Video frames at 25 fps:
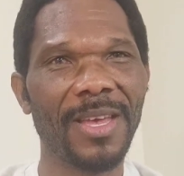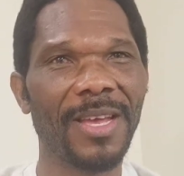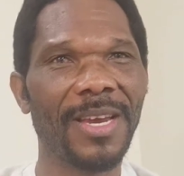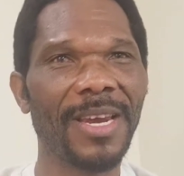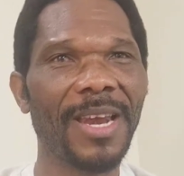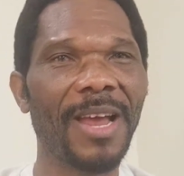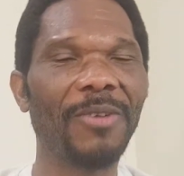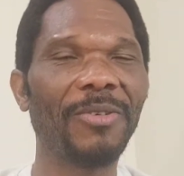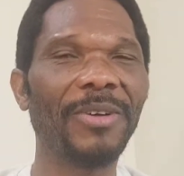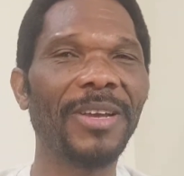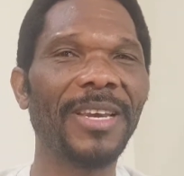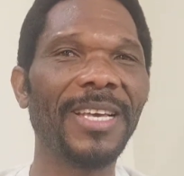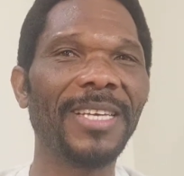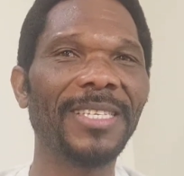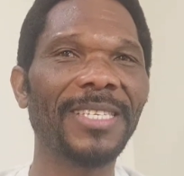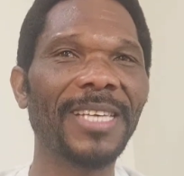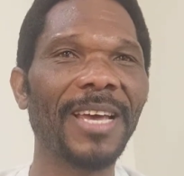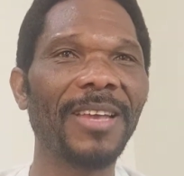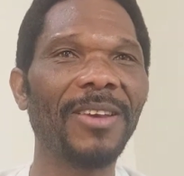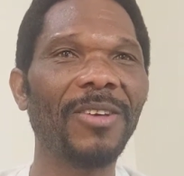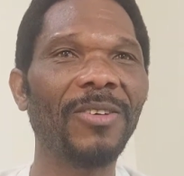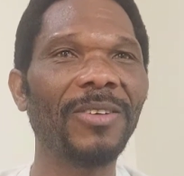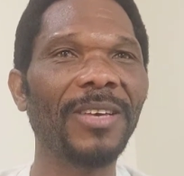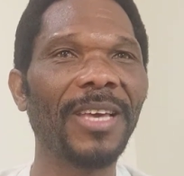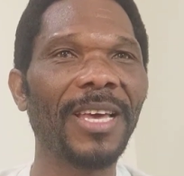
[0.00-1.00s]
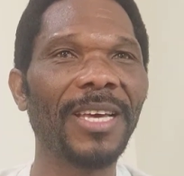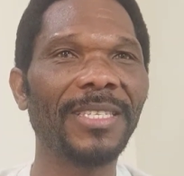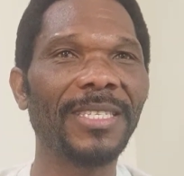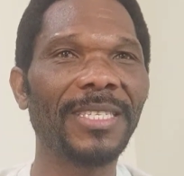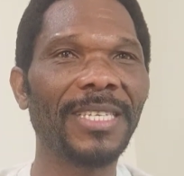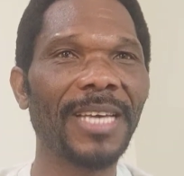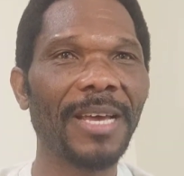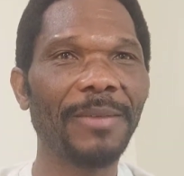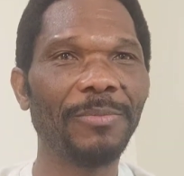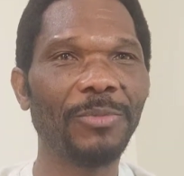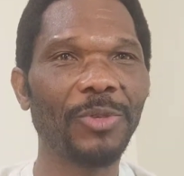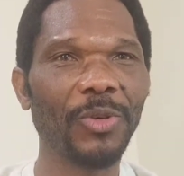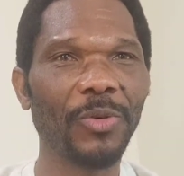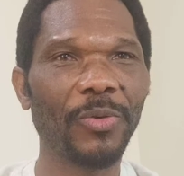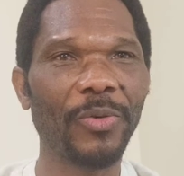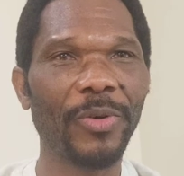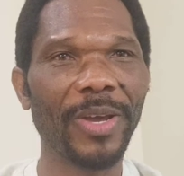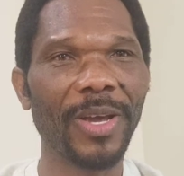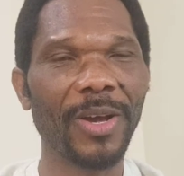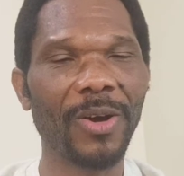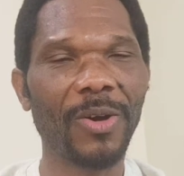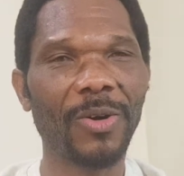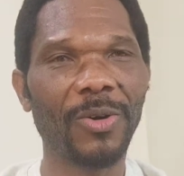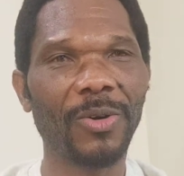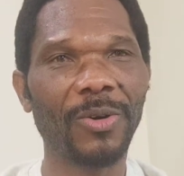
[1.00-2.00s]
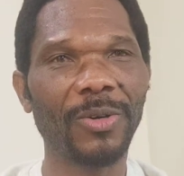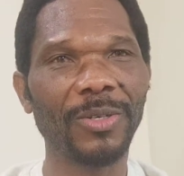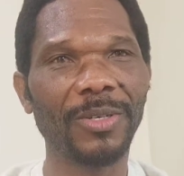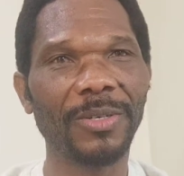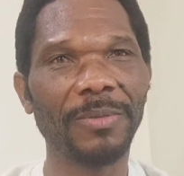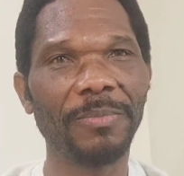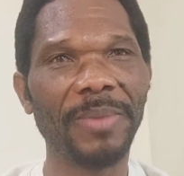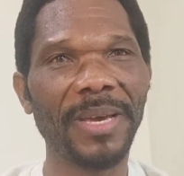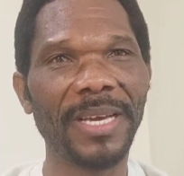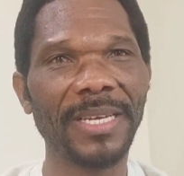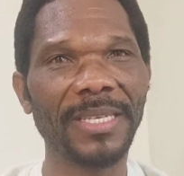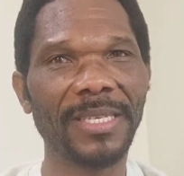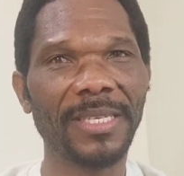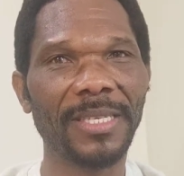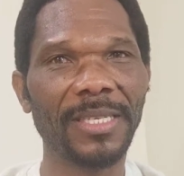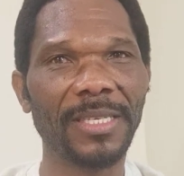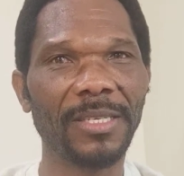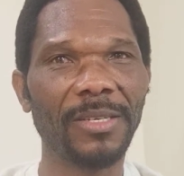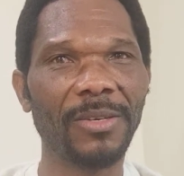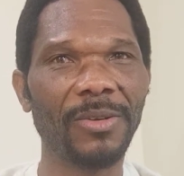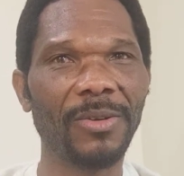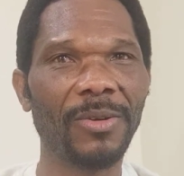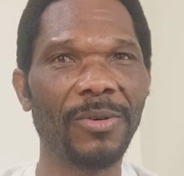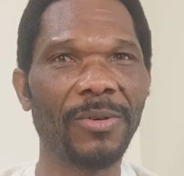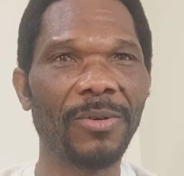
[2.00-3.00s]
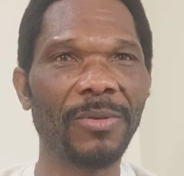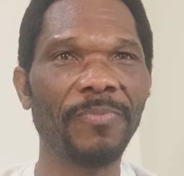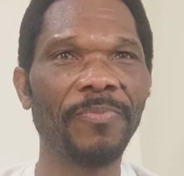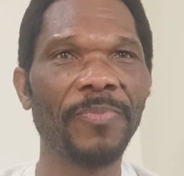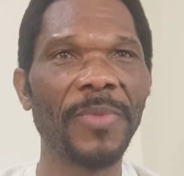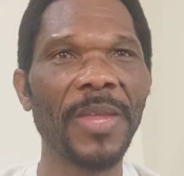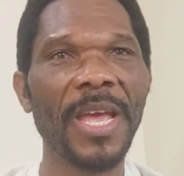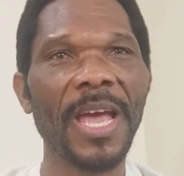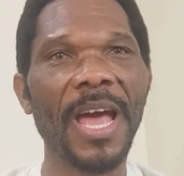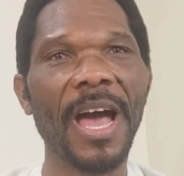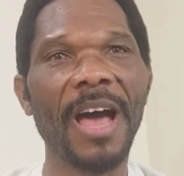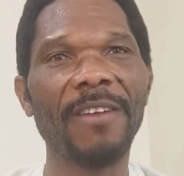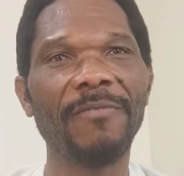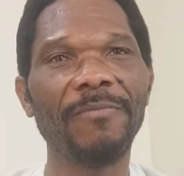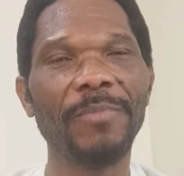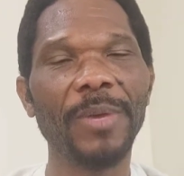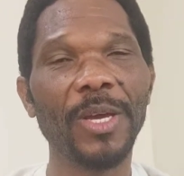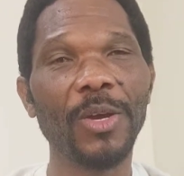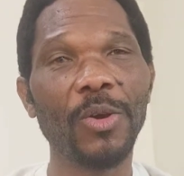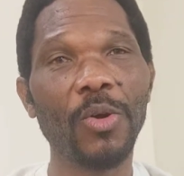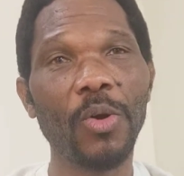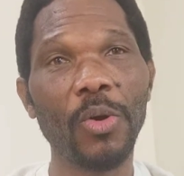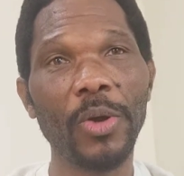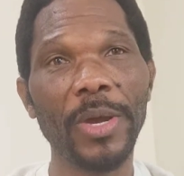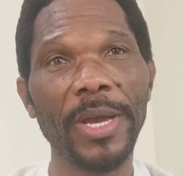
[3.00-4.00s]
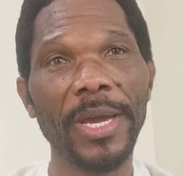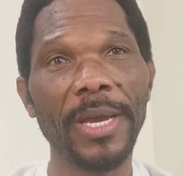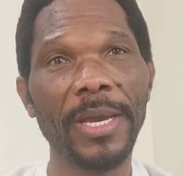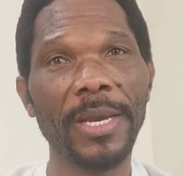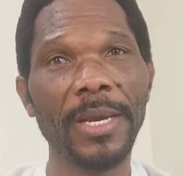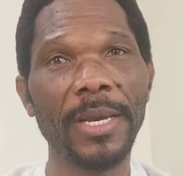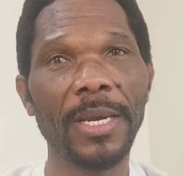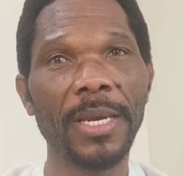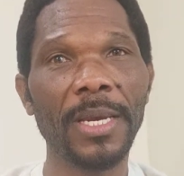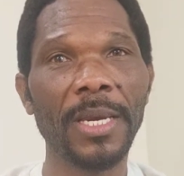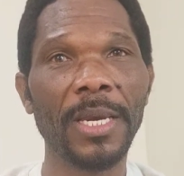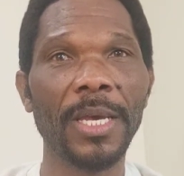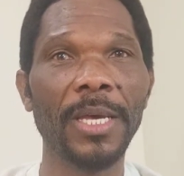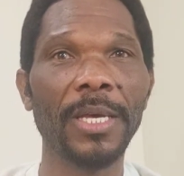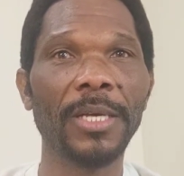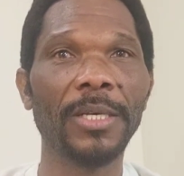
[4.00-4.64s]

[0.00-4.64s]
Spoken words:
Nowadays I don't get time to record, but you know, I've been going